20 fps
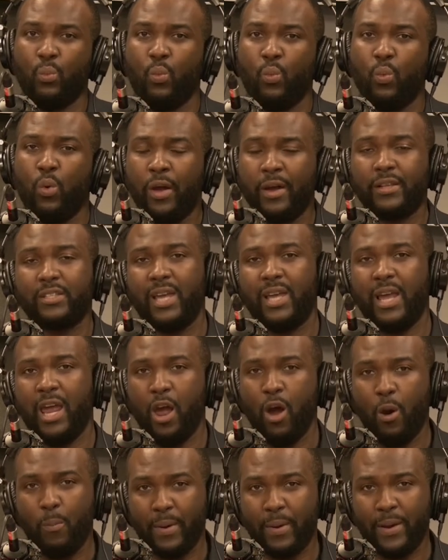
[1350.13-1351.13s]
work to
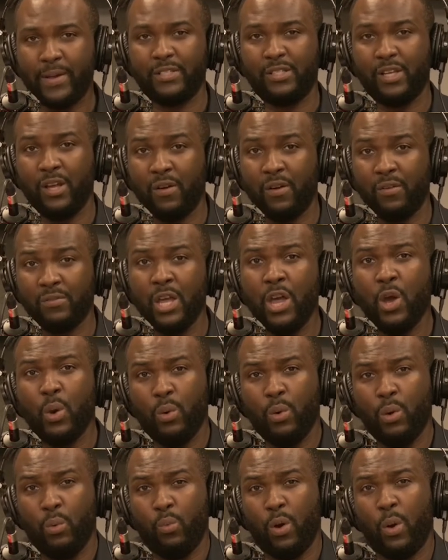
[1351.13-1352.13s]
help ourselves
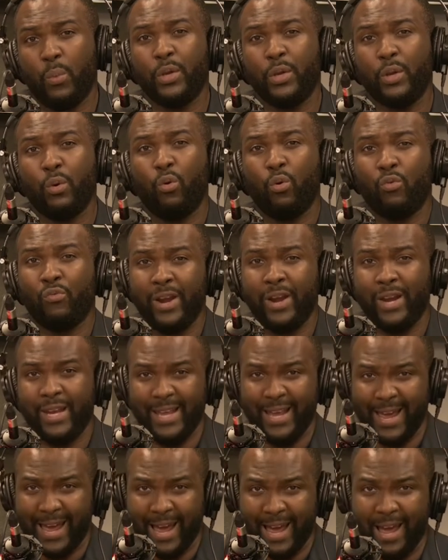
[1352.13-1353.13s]
with what we
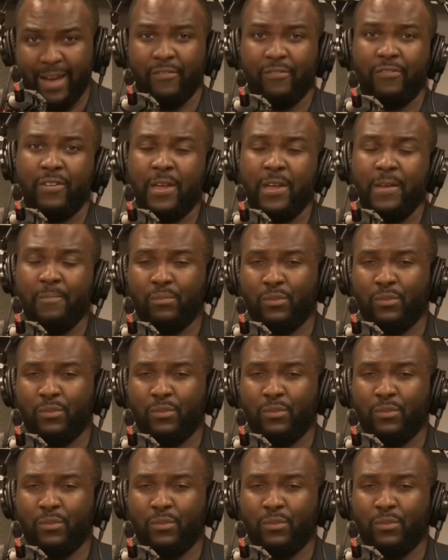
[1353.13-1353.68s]
already have.